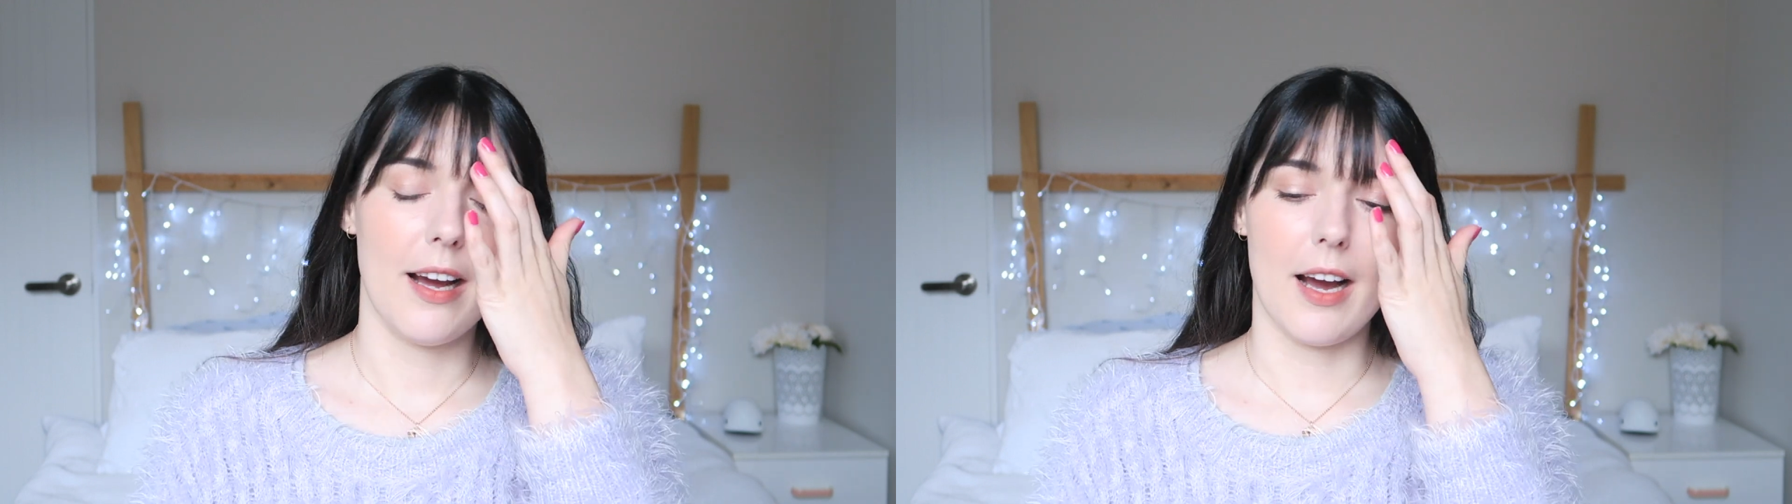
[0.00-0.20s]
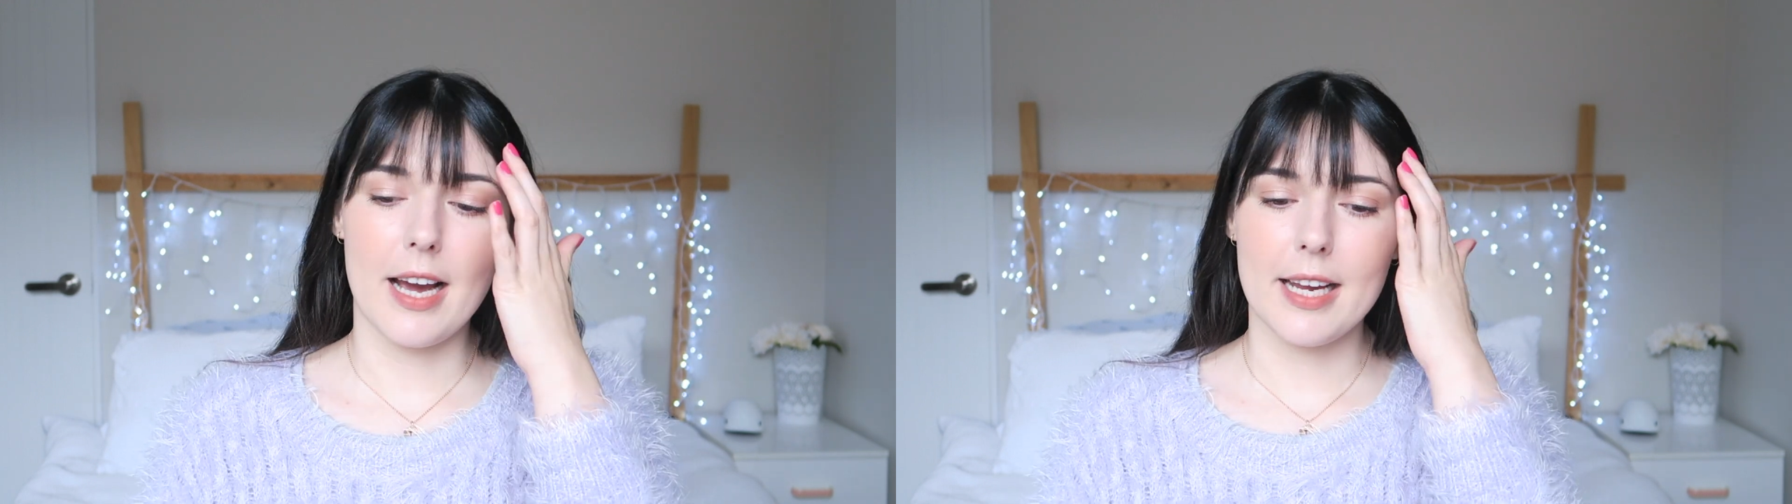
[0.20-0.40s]

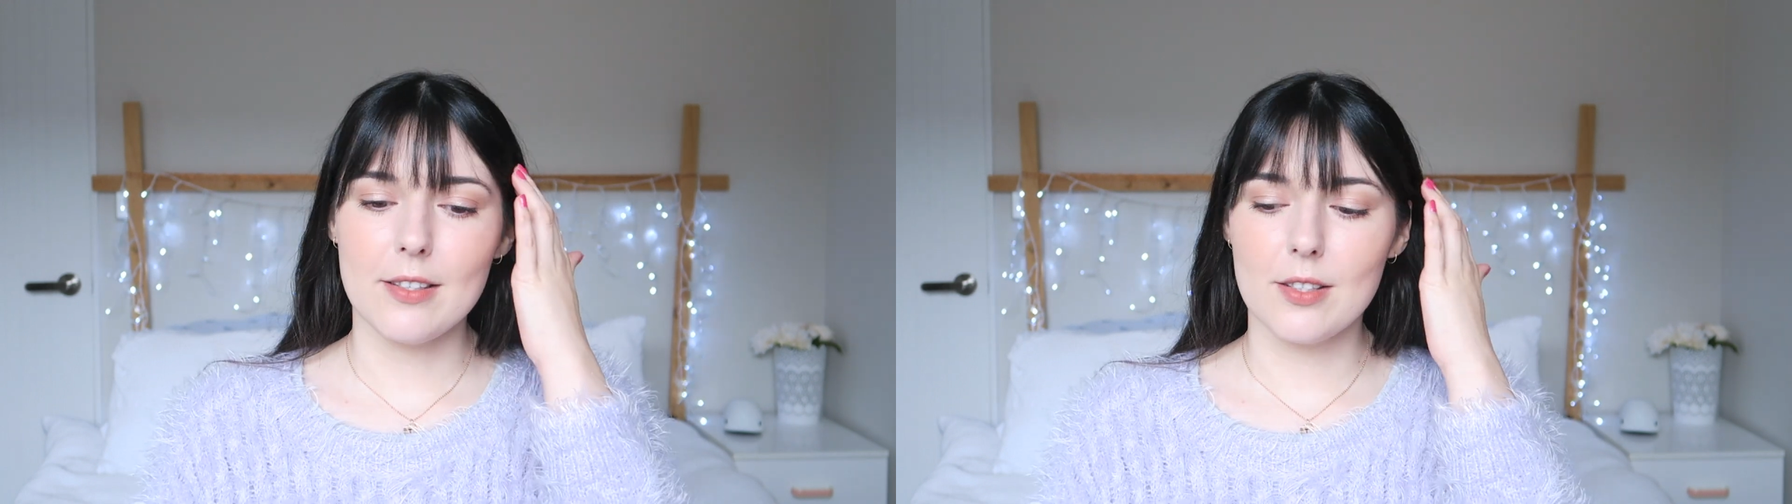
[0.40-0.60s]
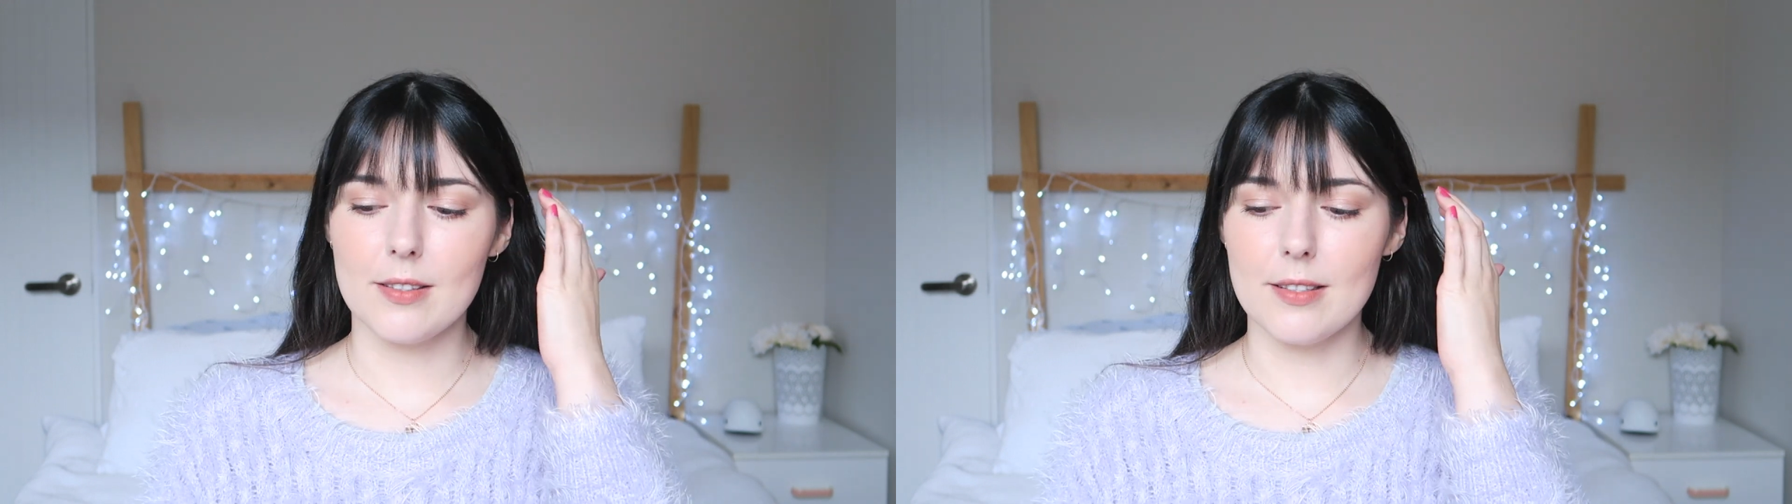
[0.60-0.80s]

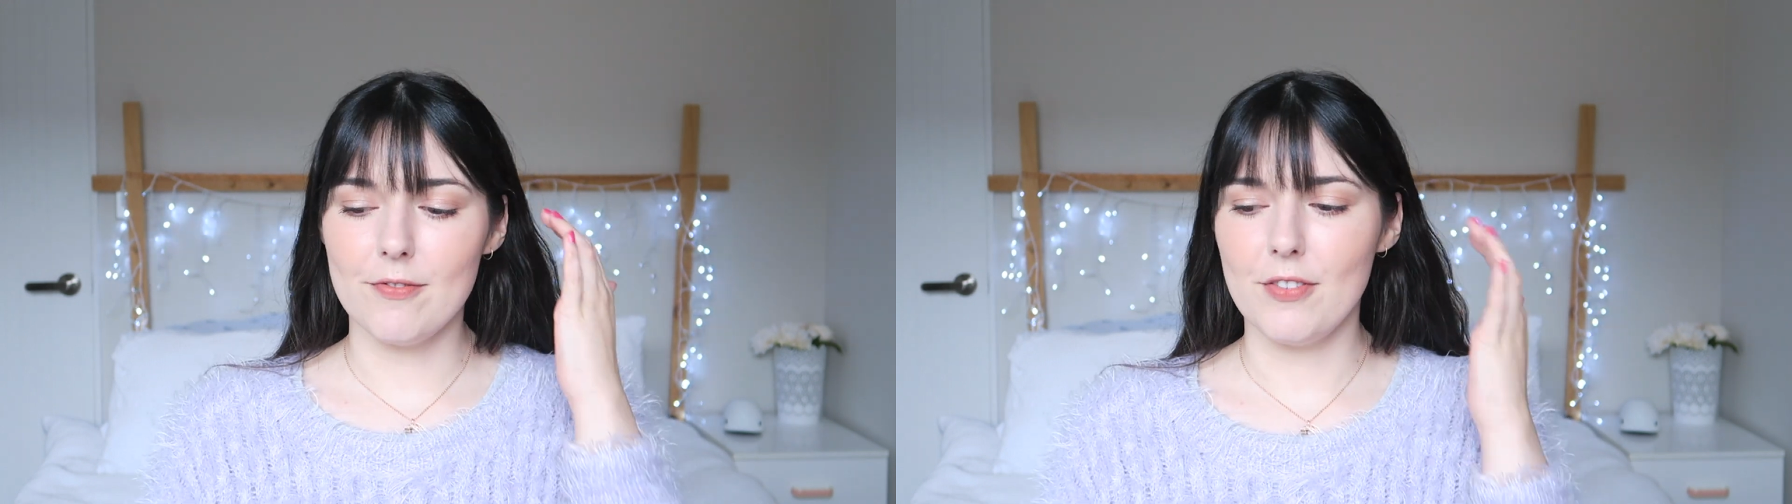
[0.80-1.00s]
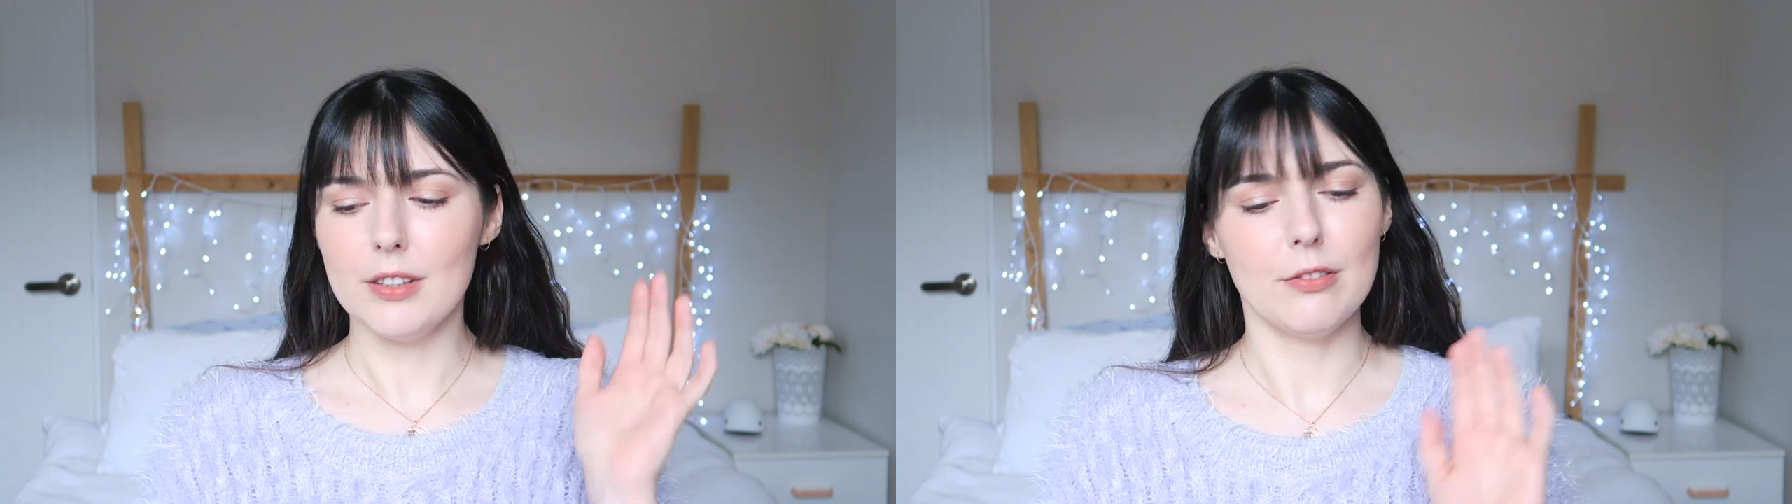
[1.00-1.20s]
I
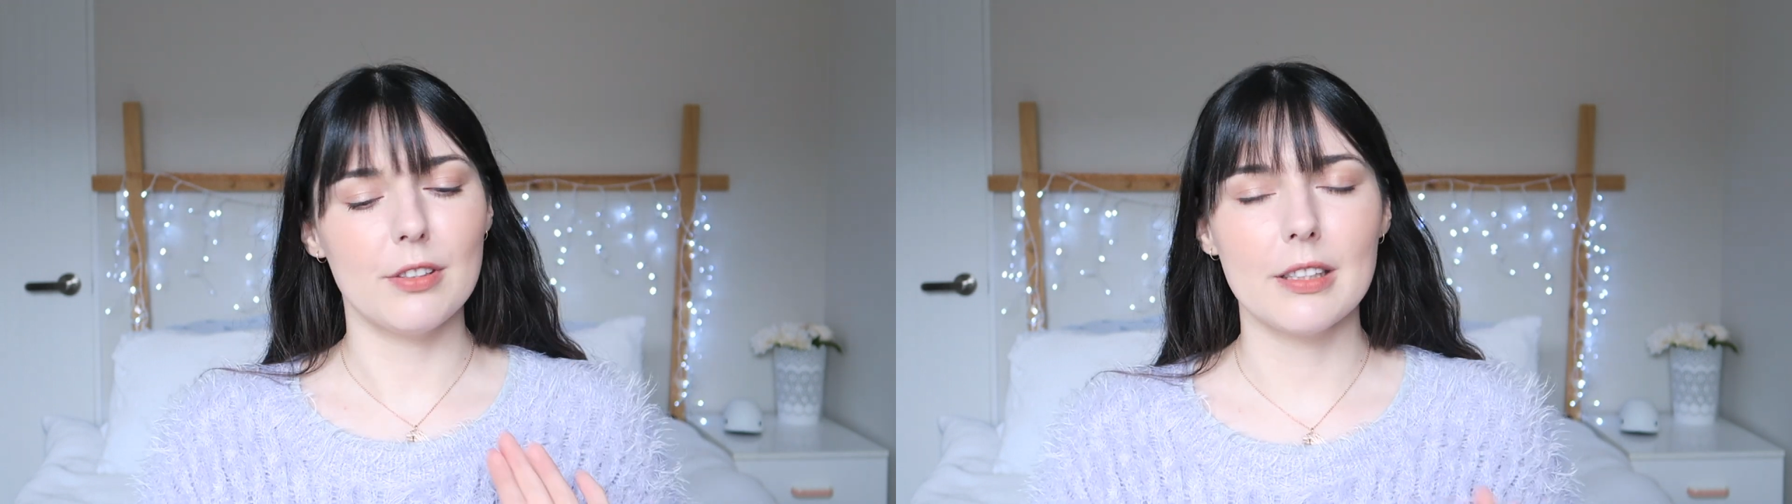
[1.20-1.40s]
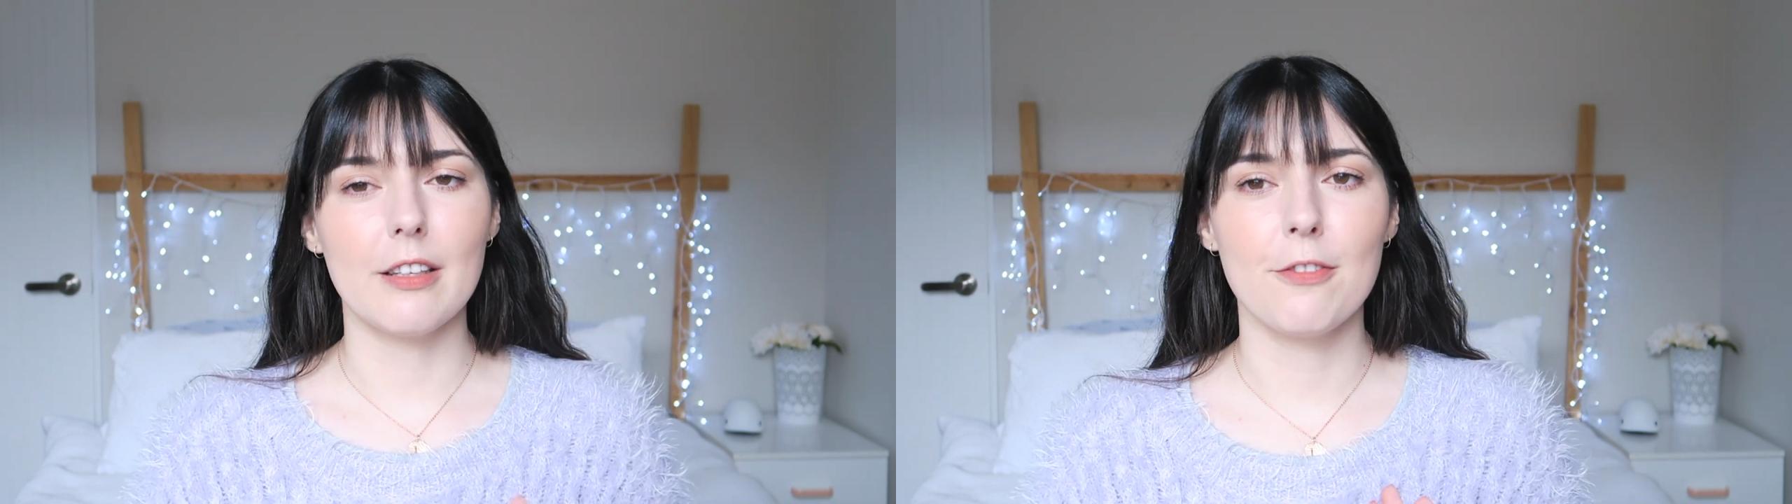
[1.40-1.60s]
very
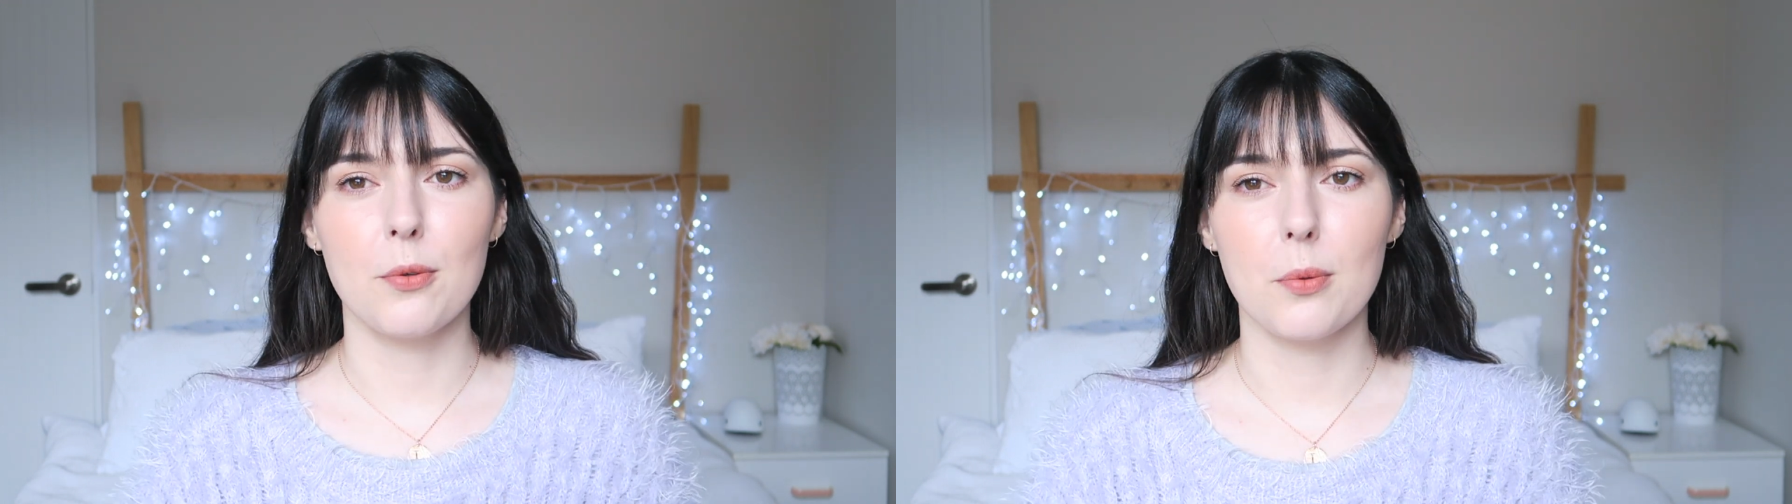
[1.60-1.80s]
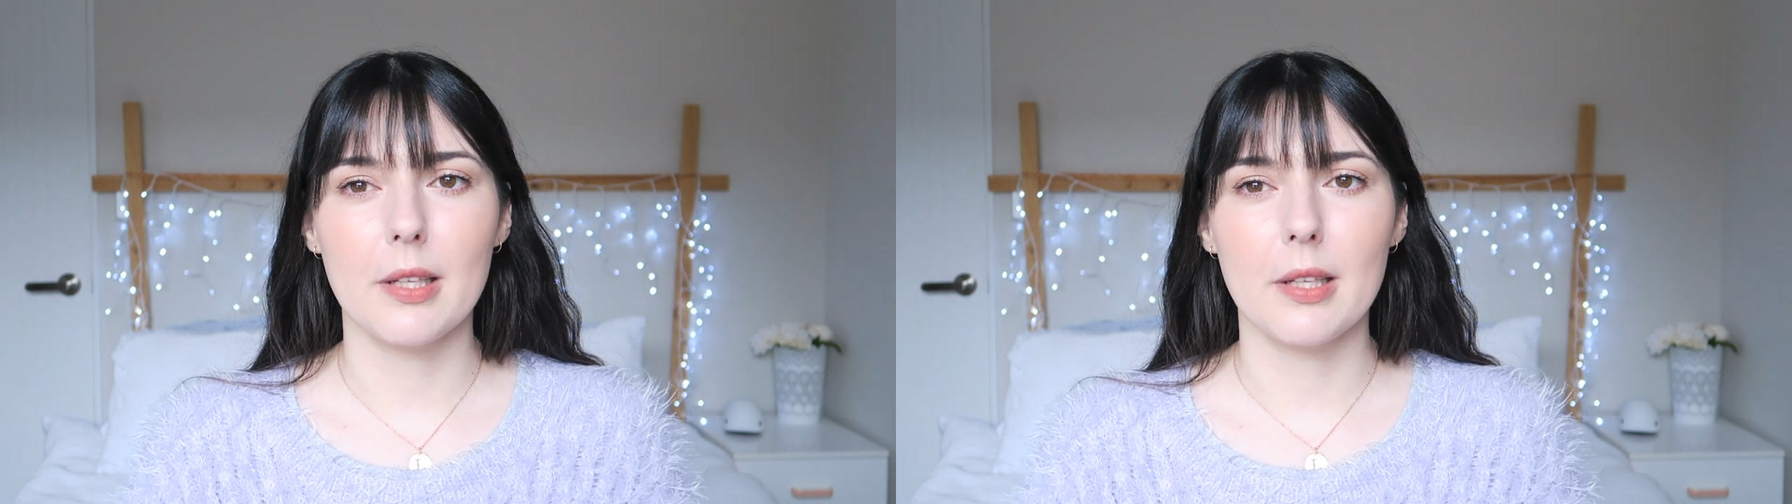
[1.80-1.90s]
rarely fall